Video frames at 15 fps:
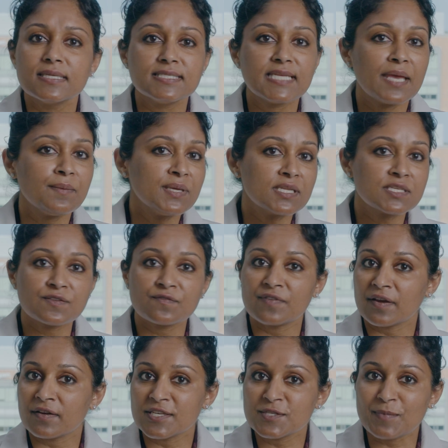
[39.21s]
Damian is a
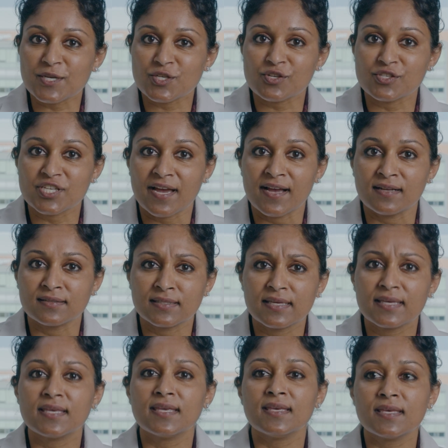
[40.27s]
very special child.
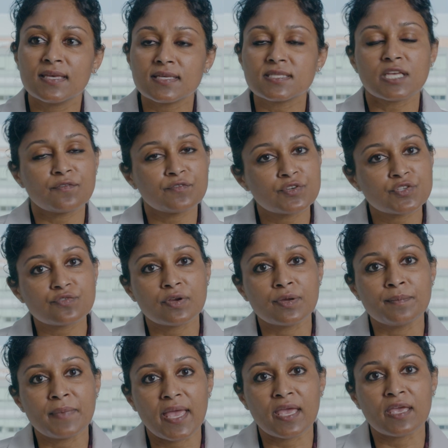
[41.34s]
He suffers
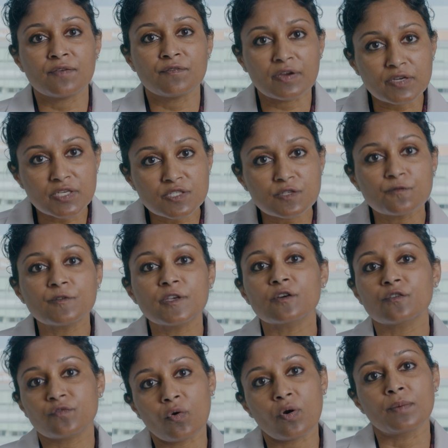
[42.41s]
from a very
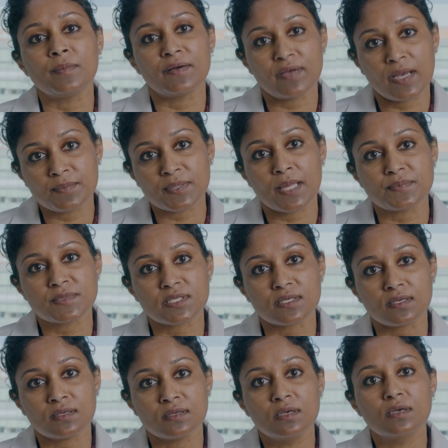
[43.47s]
severe form of
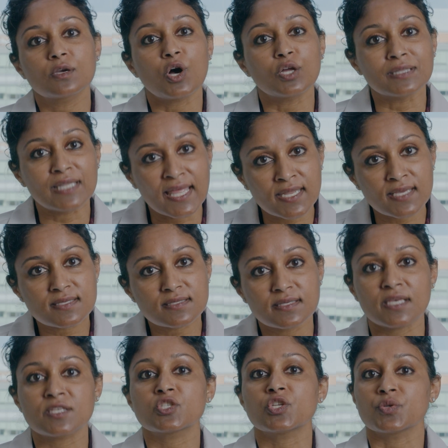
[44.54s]
epilepsy called
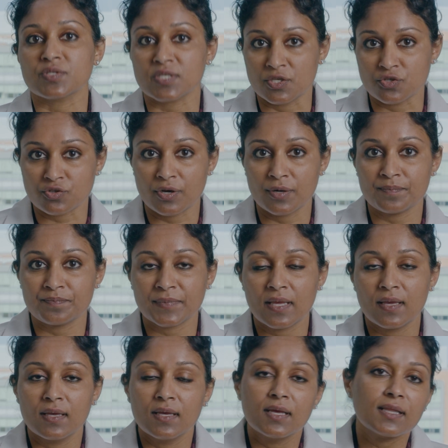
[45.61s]
Lennox-Gastaut syndrome.
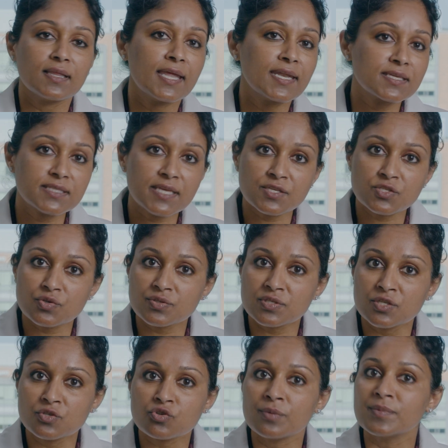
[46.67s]
Lennox-Gastaut
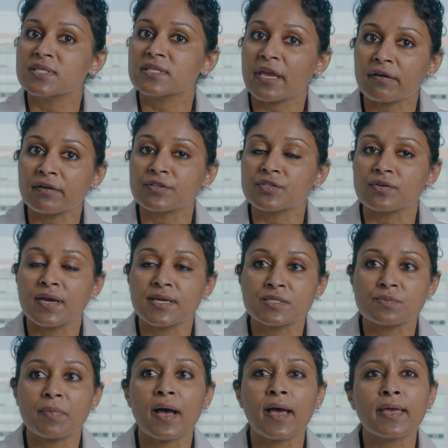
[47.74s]
syndrome is
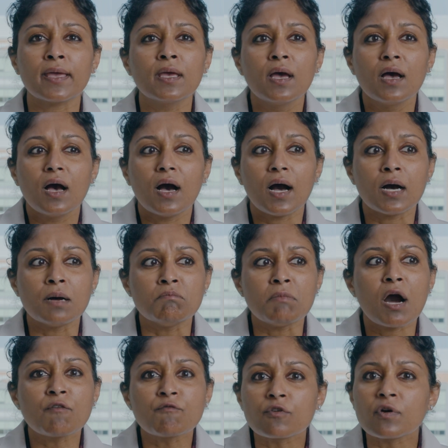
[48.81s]
characterized by
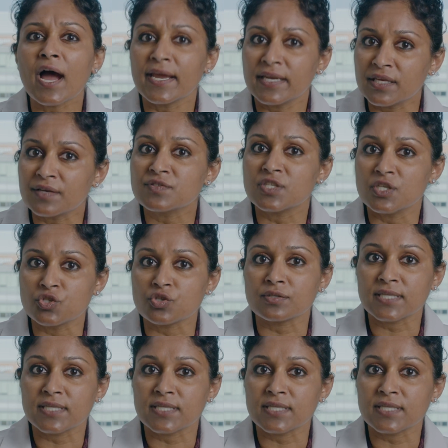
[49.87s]
a variety of seizure